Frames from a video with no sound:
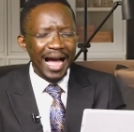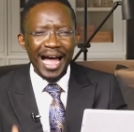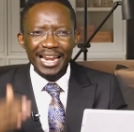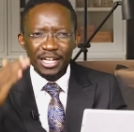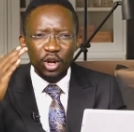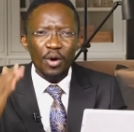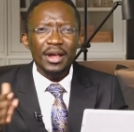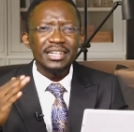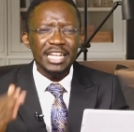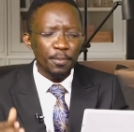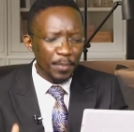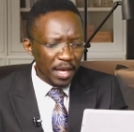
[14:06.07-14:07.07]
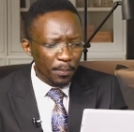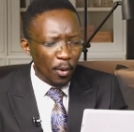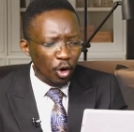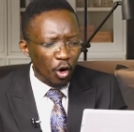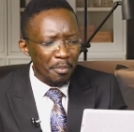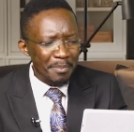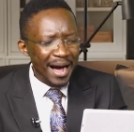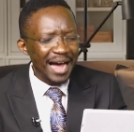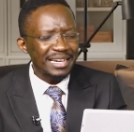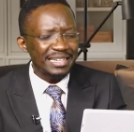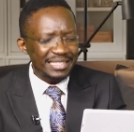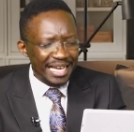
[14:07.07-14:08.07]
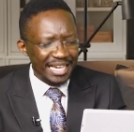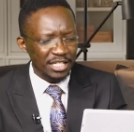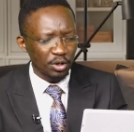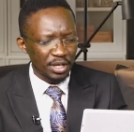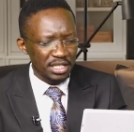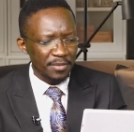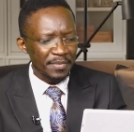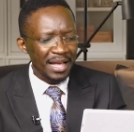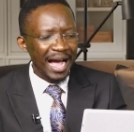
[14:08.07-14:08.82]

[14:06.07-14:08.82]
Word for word: Anointed people command territories.